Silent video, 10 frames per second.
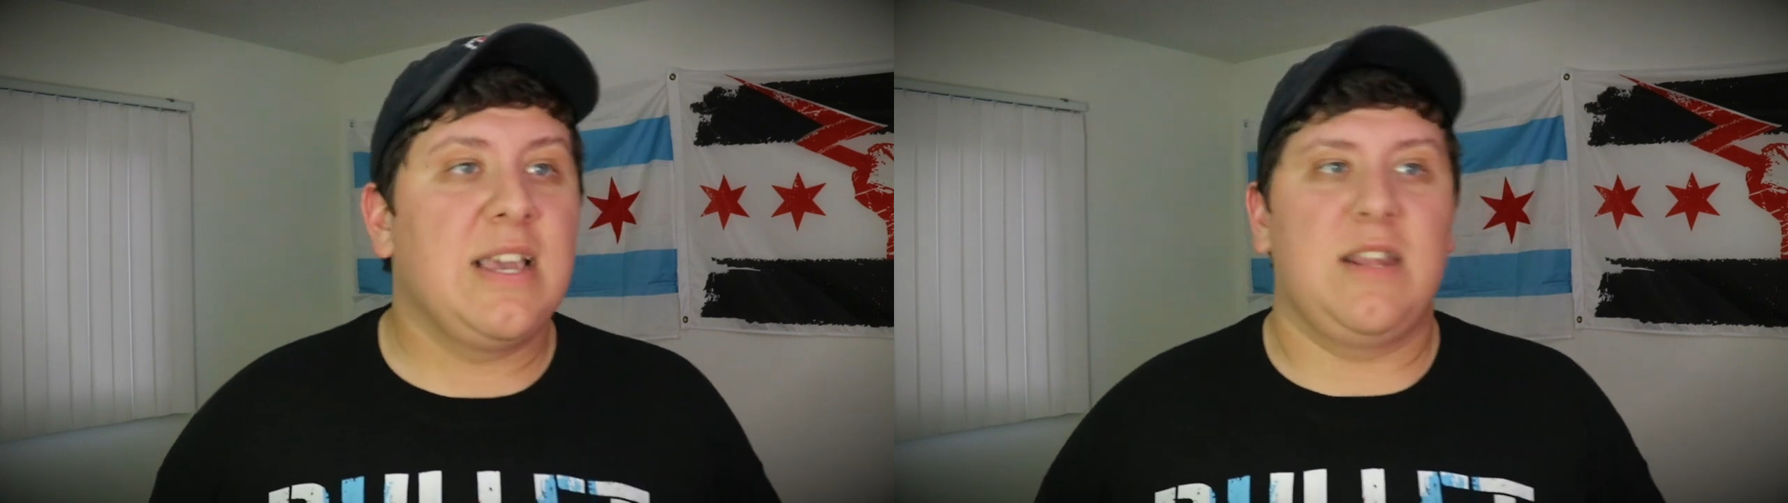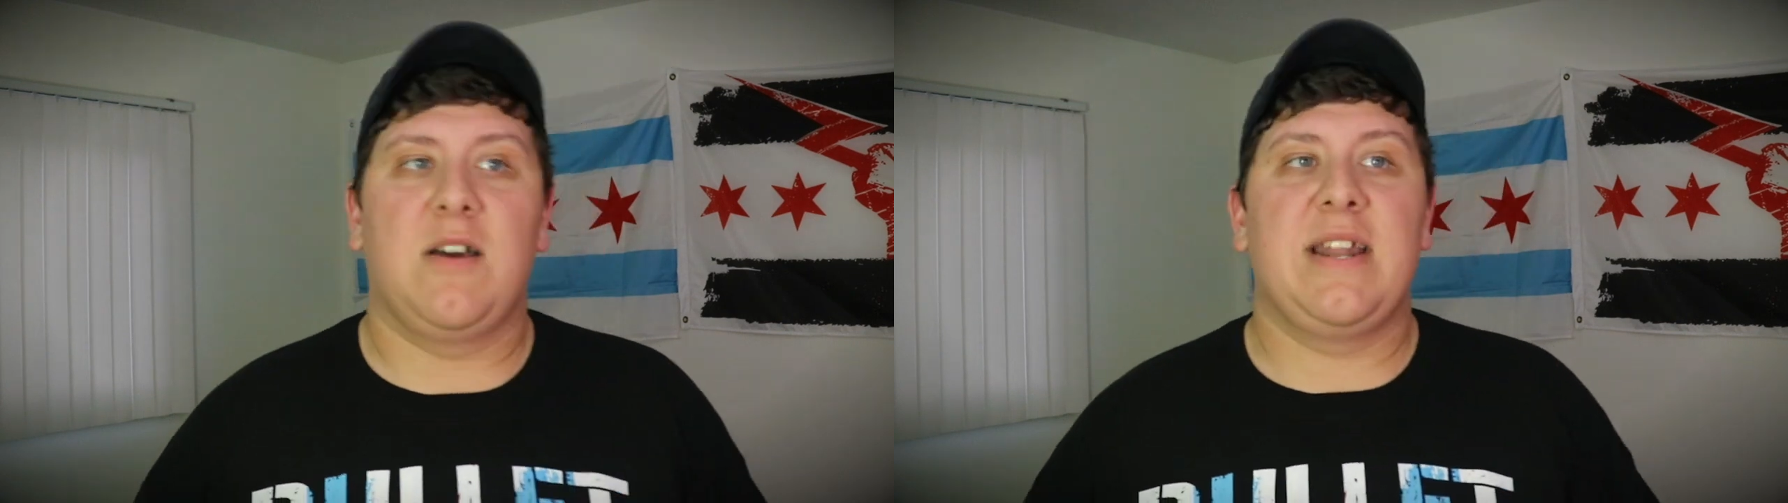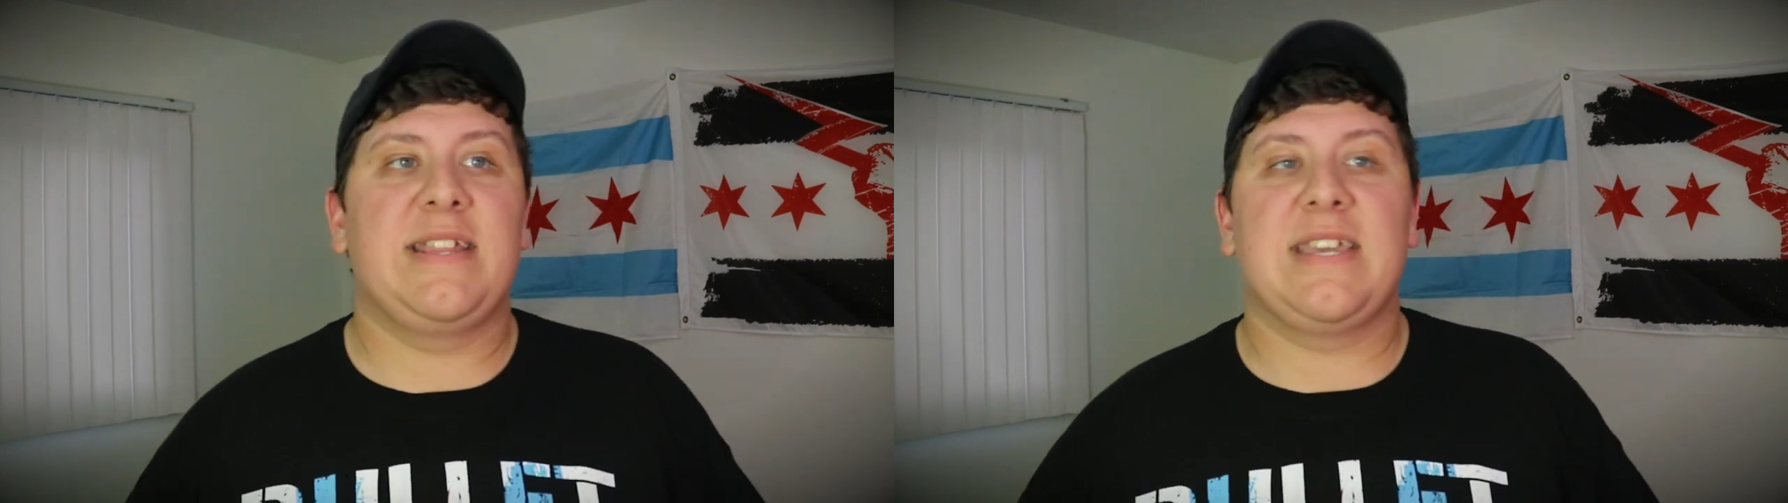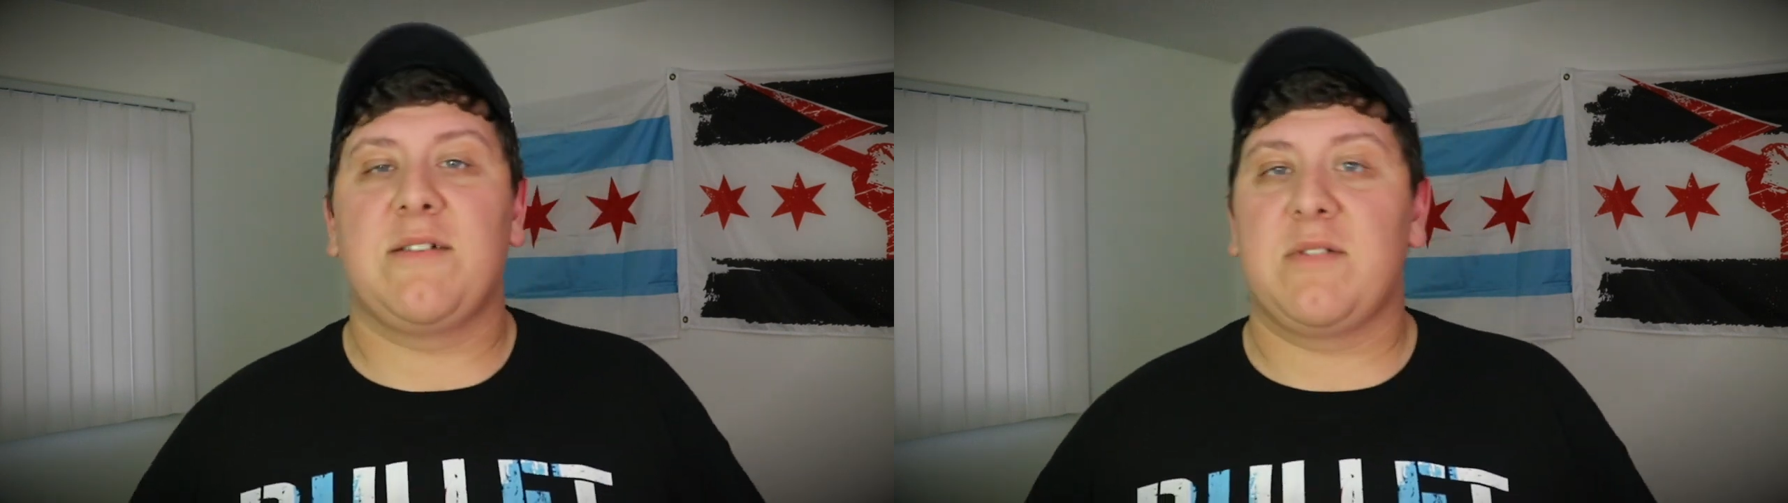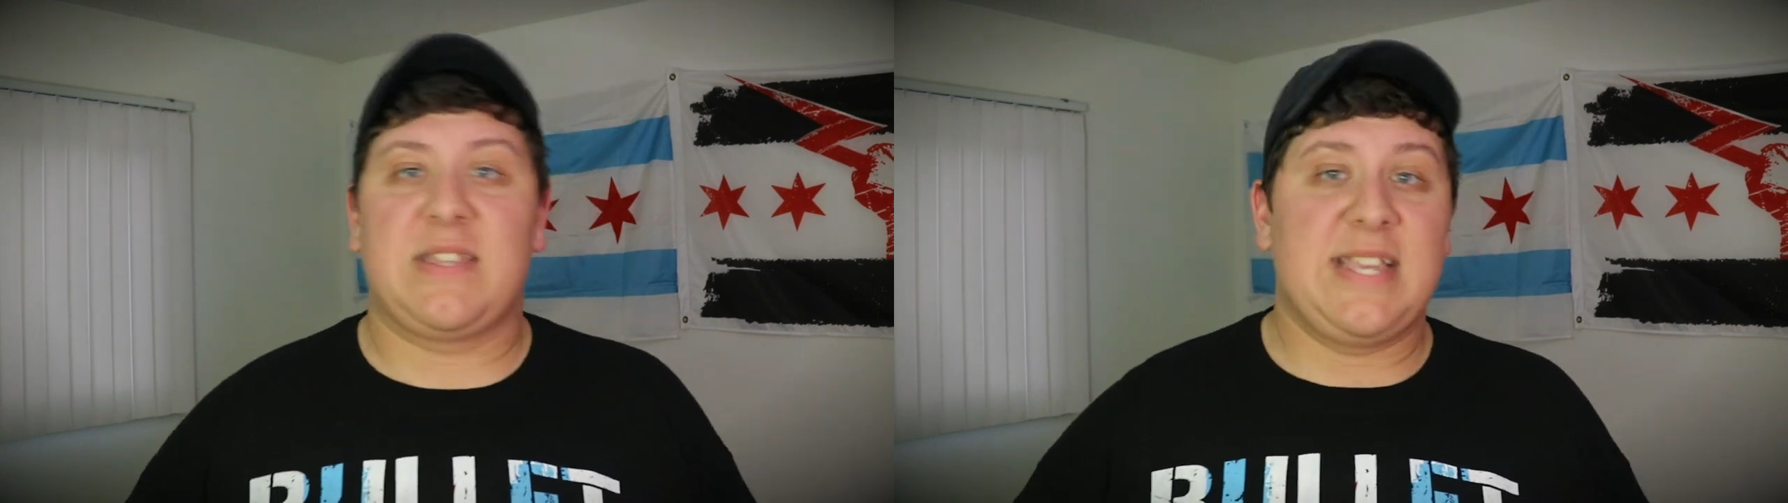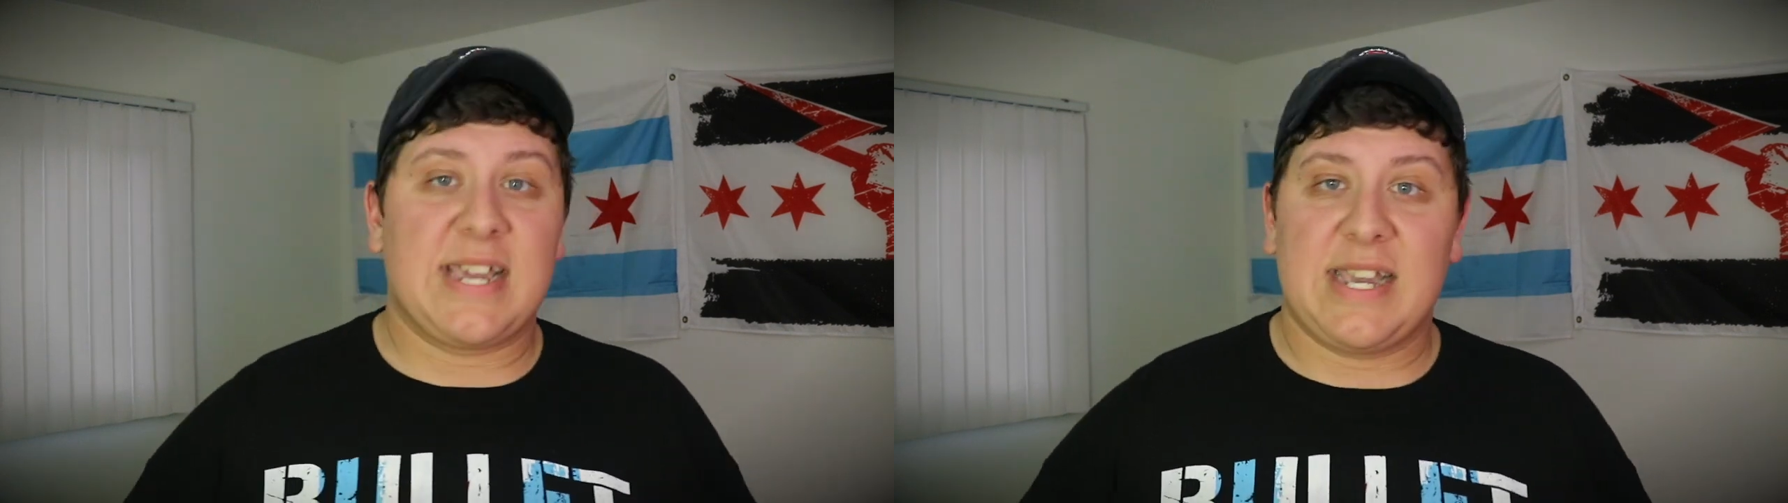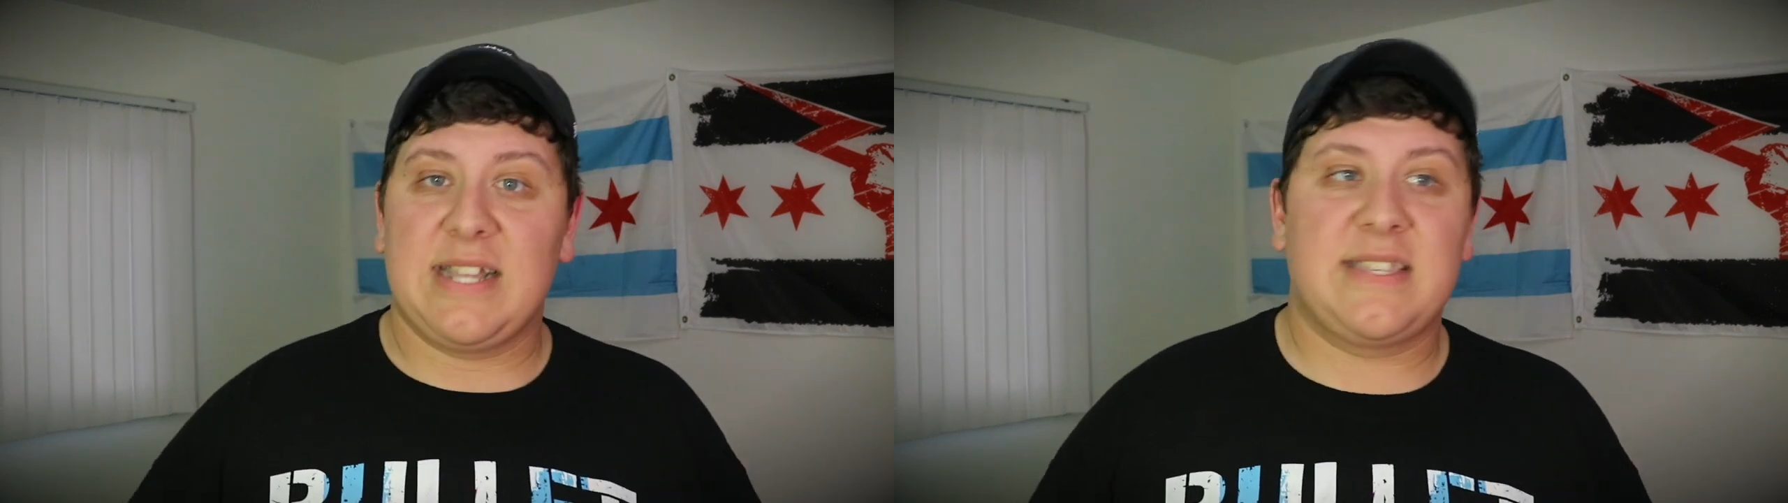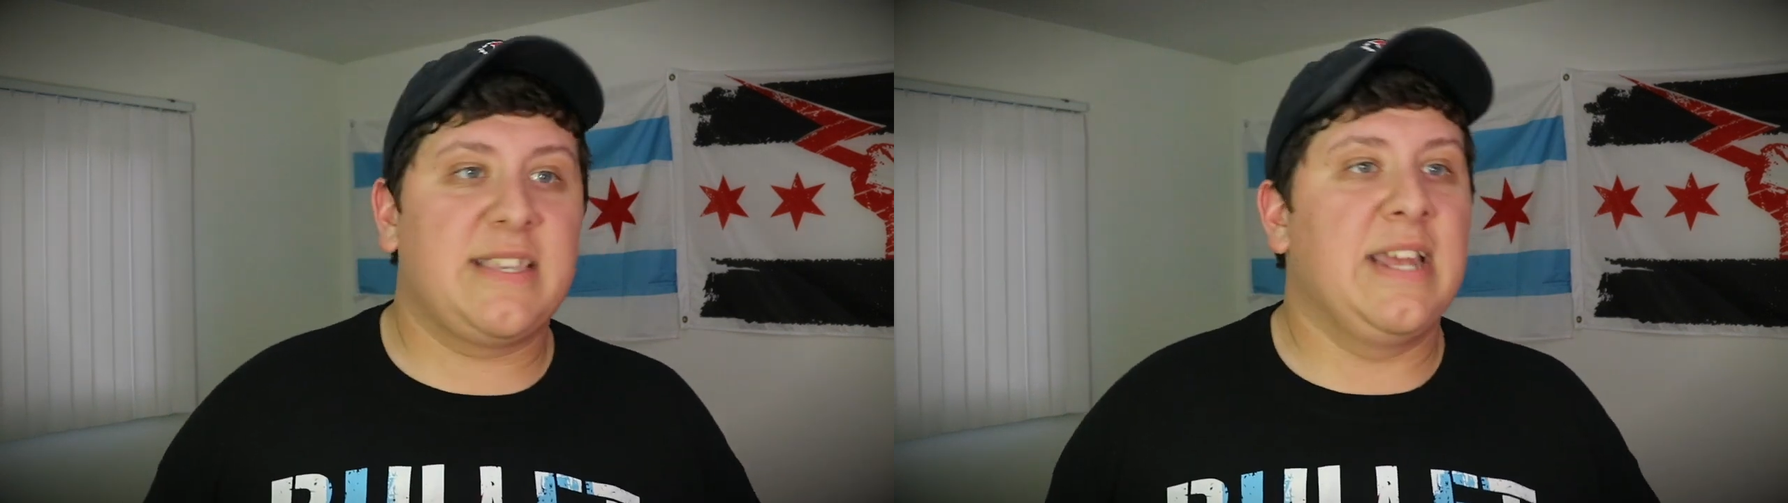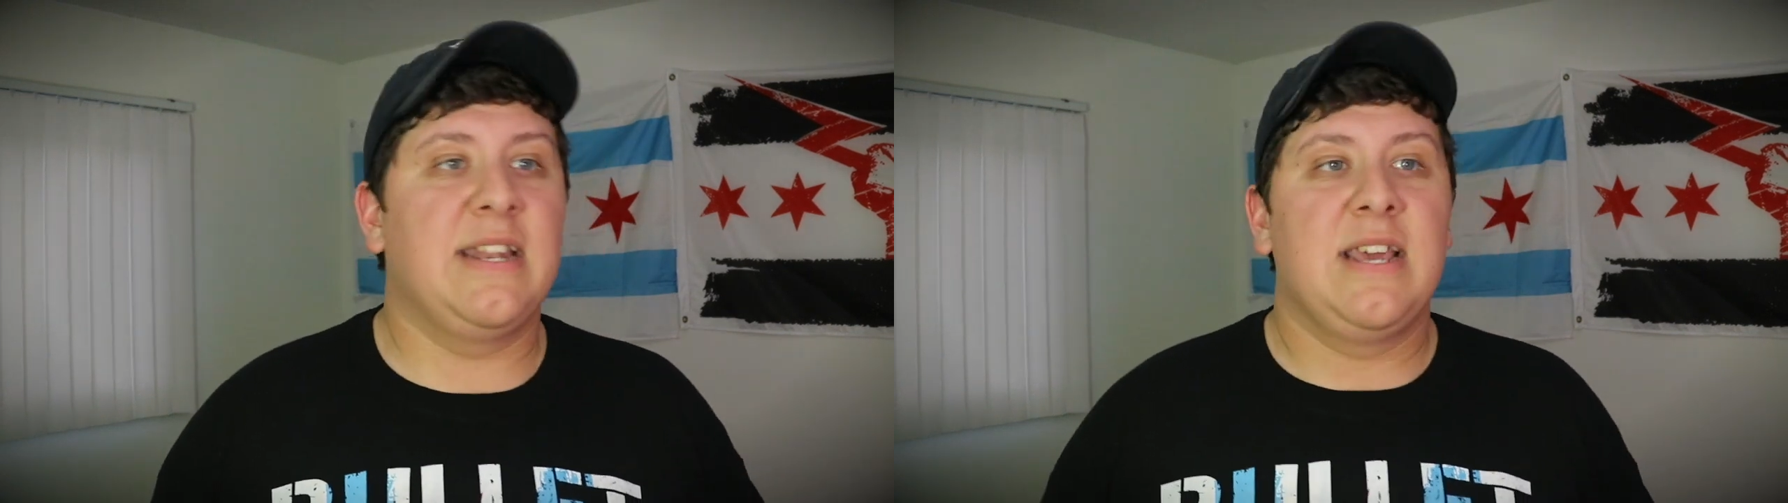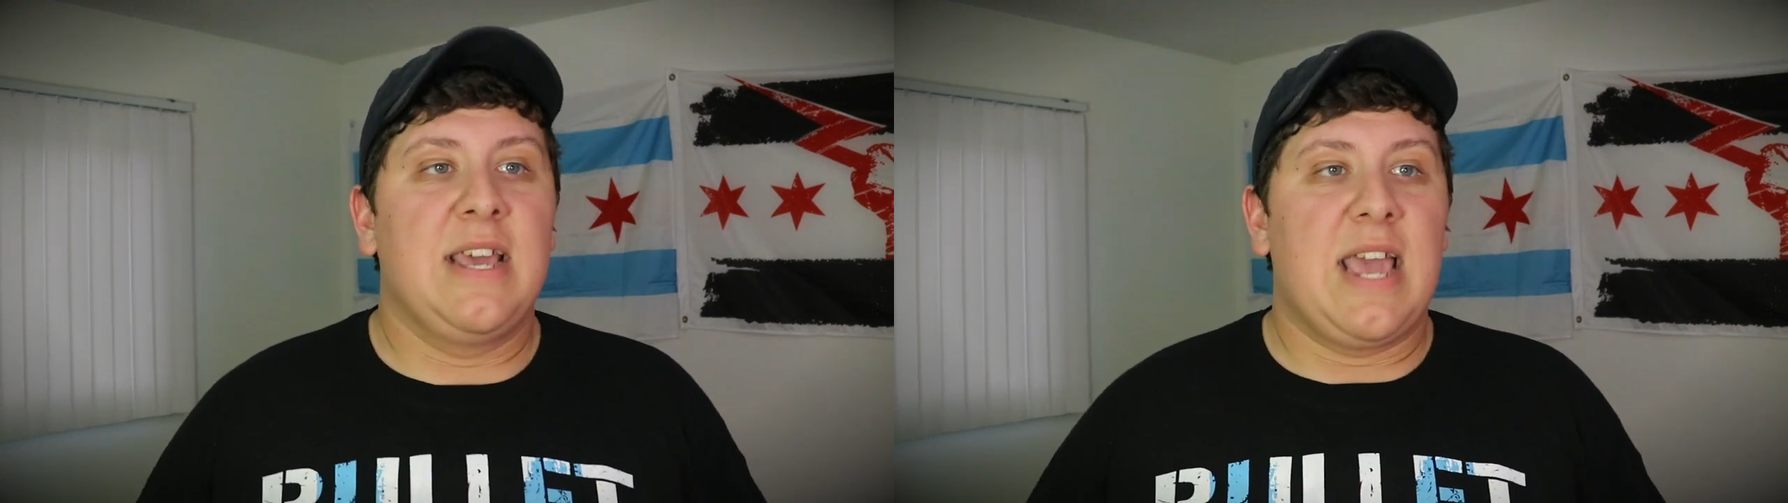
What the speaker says: you know, anything with tickets and